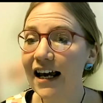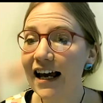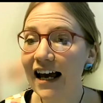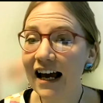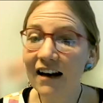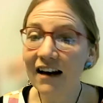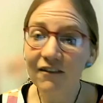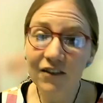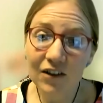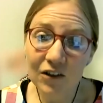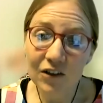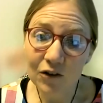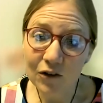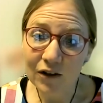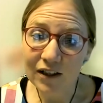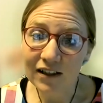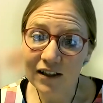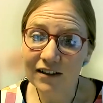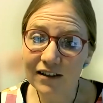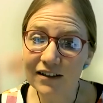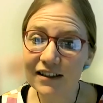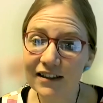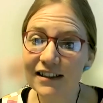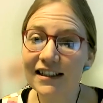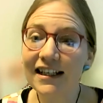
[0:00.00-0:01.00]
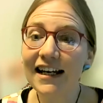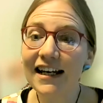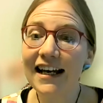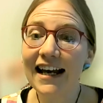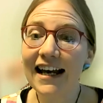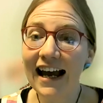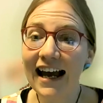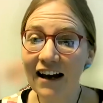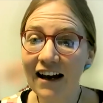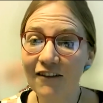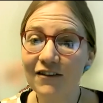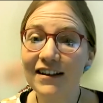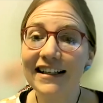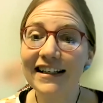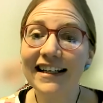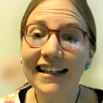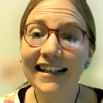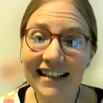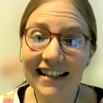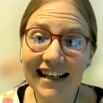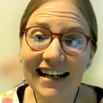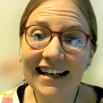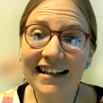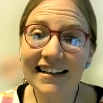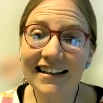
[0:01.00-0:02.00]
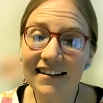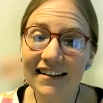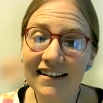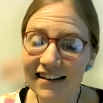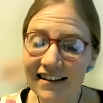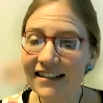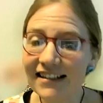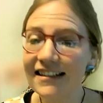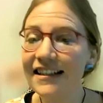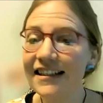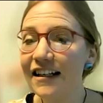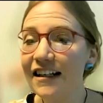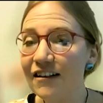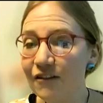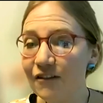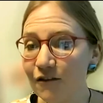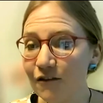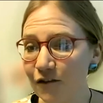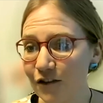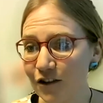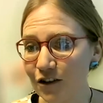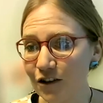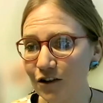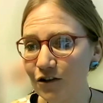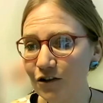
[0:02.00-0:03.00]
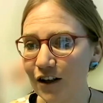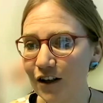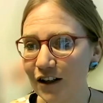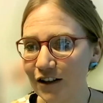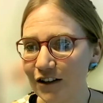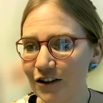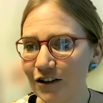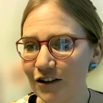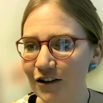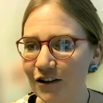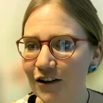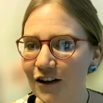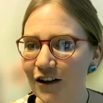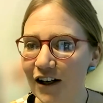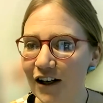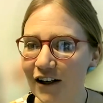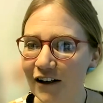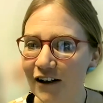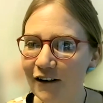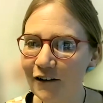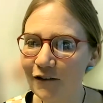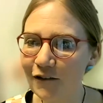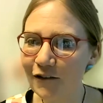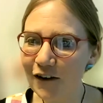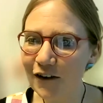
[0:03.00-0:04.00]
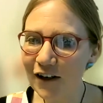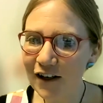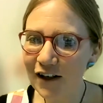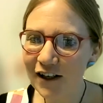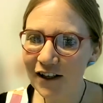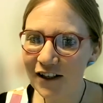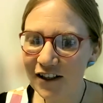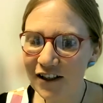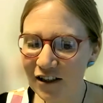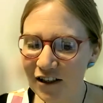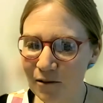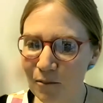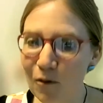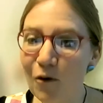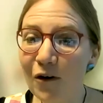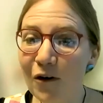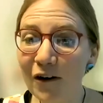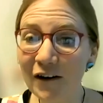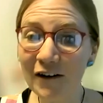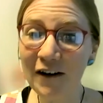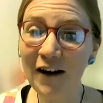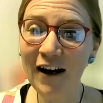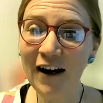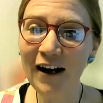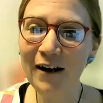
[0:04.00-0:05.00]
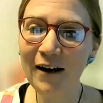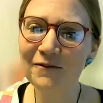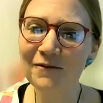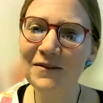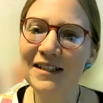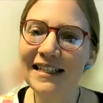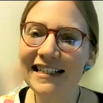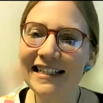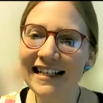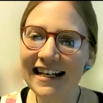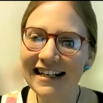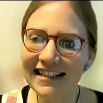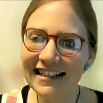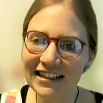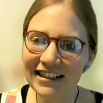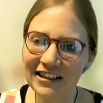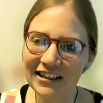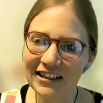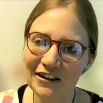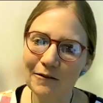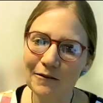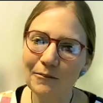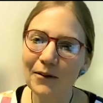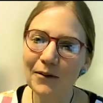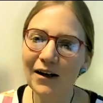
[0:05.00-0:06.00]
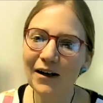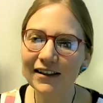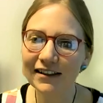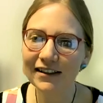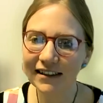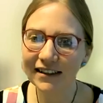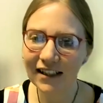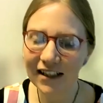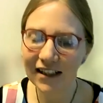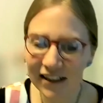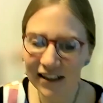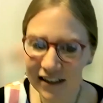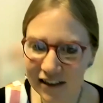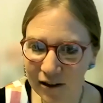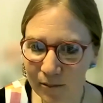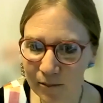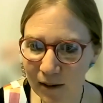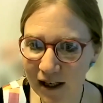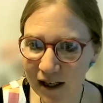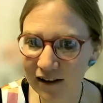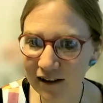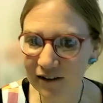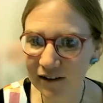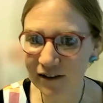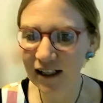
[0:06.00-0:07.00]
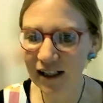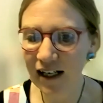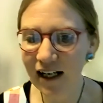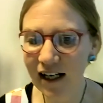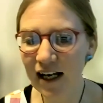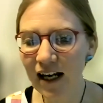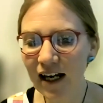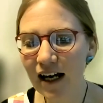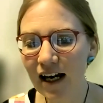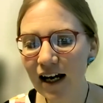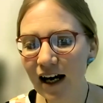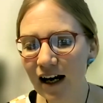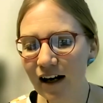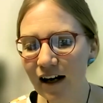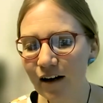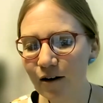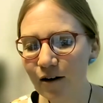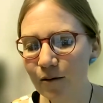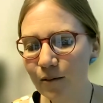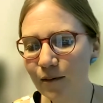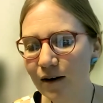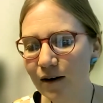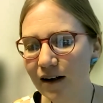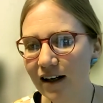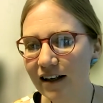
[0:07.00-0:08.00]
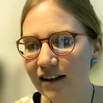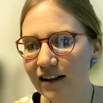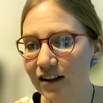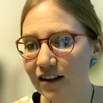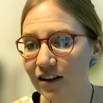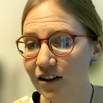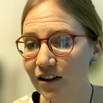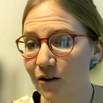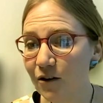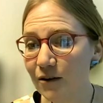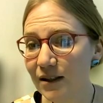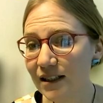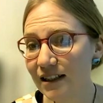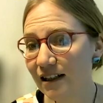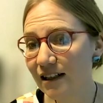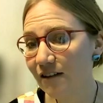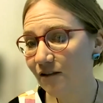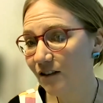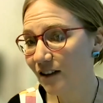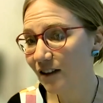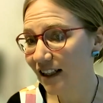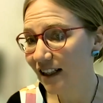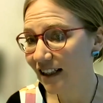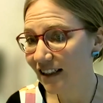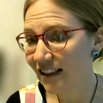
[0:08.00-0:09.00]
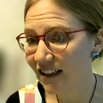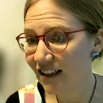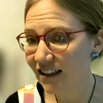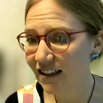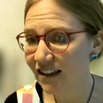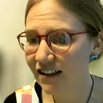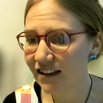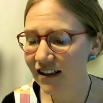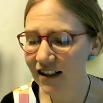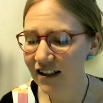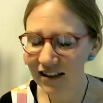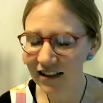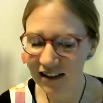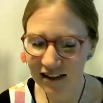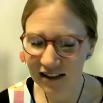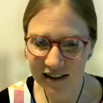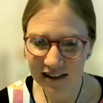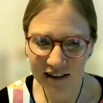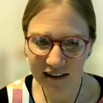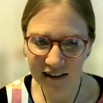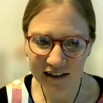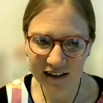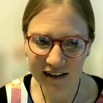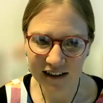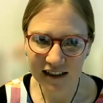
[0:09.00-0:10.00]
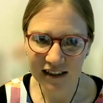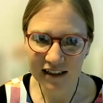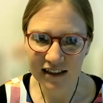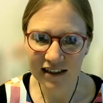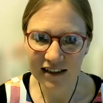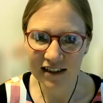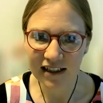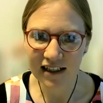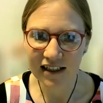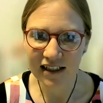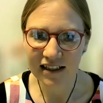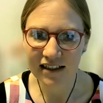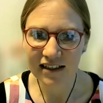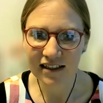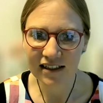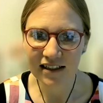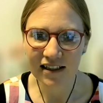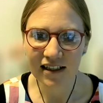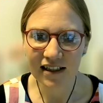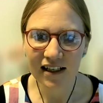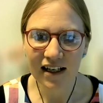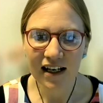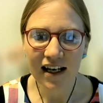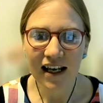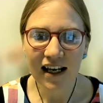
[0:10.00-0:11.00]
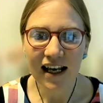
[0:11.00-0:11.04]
having lawyers, having, again, this infrastructure of support and obfuscation that Paul talked about. At the lowest level, that doesn't necessarily exist.